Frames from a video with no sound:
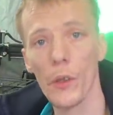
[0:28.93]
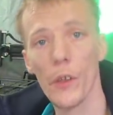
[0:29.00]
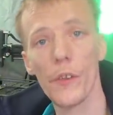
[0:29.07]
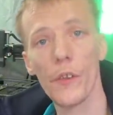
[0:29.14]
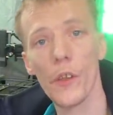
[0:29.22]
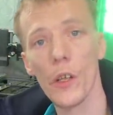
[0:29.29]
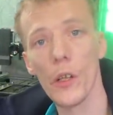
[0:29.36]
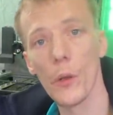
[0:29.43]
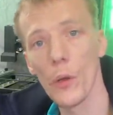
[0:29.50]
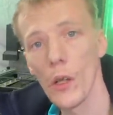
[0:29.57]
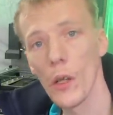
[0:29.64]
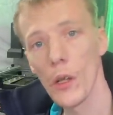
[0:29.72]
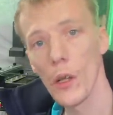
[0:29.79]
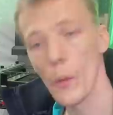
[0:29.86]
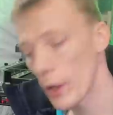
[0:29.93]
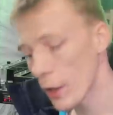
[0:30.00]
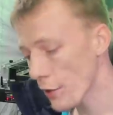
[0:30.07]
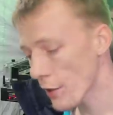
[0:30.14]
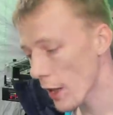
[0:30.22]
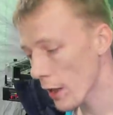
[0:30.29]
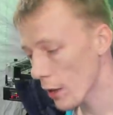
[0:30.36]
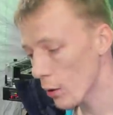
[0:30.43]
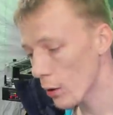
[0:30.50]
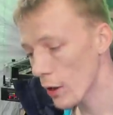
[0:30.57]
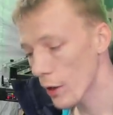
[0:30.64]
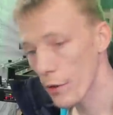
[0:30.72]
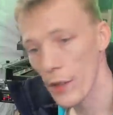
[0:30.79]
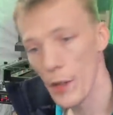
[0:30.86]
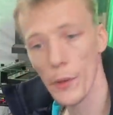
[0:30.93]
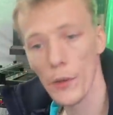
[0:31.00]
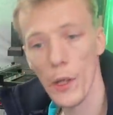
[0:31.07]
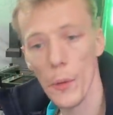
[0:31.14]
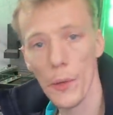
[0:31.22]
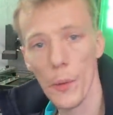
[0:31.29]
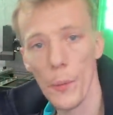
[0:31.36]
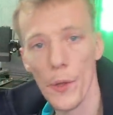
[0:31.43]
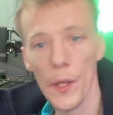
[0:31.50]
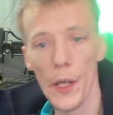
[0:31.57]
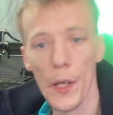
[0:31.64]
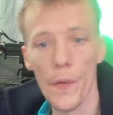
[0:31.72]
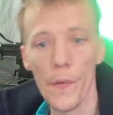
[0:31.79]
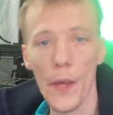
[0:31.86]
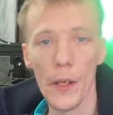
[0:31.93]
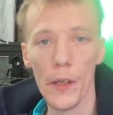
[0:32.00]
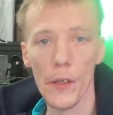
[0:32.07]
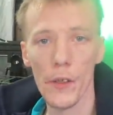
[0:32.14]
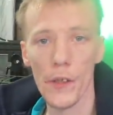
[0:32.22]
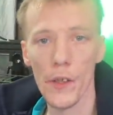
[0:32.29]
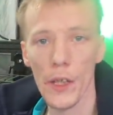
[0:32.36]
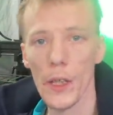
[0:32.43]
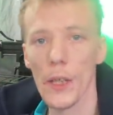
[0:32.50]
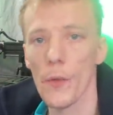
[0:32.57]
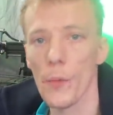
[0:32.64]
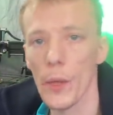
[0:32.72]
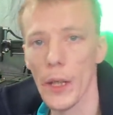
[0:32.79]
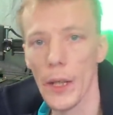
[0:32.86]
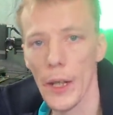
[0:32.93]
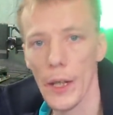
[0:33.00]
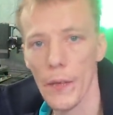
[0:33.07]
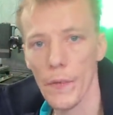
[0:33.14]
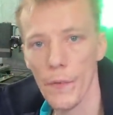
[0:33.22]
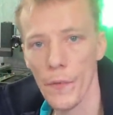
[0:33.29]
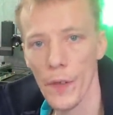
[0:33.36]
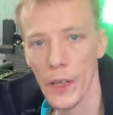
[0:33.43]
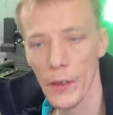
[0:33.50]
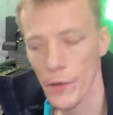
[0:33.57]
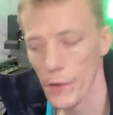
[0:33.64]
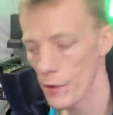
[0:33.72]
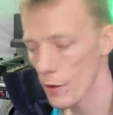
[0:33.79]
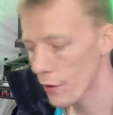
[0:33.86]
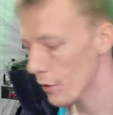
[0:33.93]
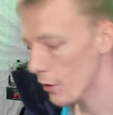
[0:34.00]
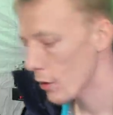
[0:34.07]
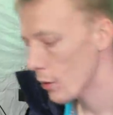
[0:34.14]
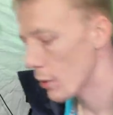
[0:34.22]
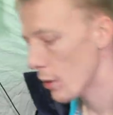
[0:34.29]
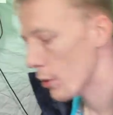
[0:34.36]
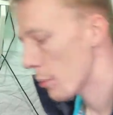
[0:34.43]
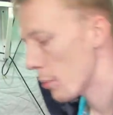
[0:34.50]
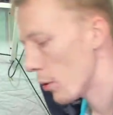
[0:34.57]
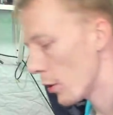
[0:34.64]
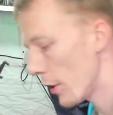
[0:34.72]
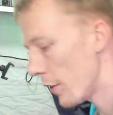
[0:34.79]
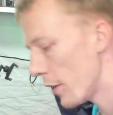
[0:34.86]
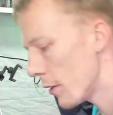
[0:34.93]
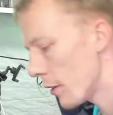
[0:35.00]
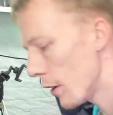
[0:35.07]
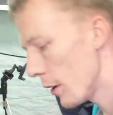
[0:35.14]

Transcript: So we're going to take a look, see what's going on with it, and then see if we can get it fixed. So I'm going to plug it in.